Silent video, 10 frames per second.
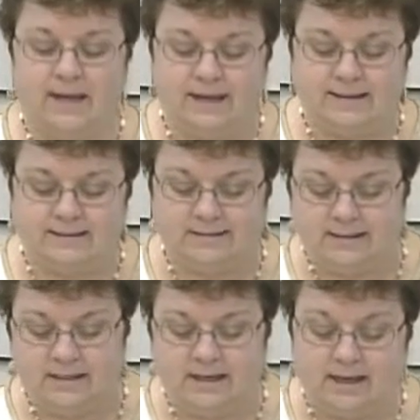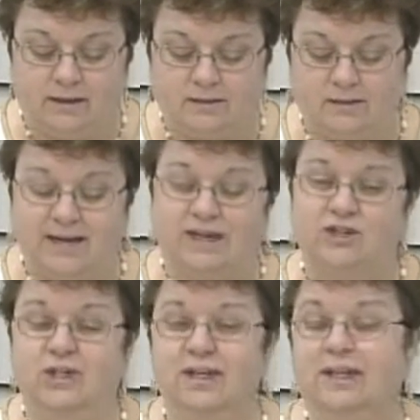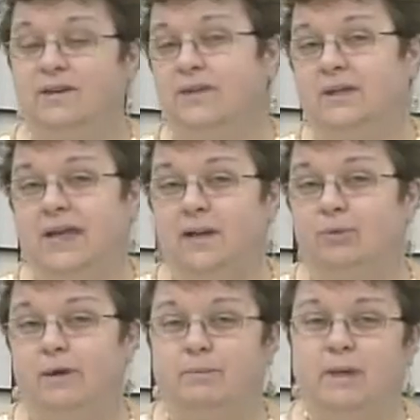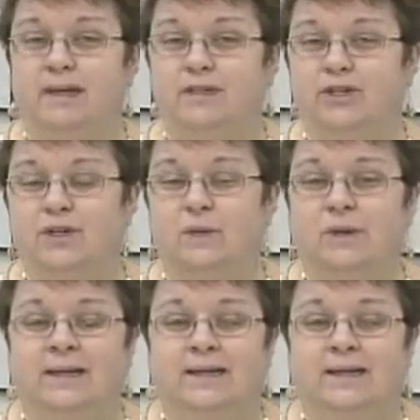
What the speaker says: and the Council on Aging, and even a library page. So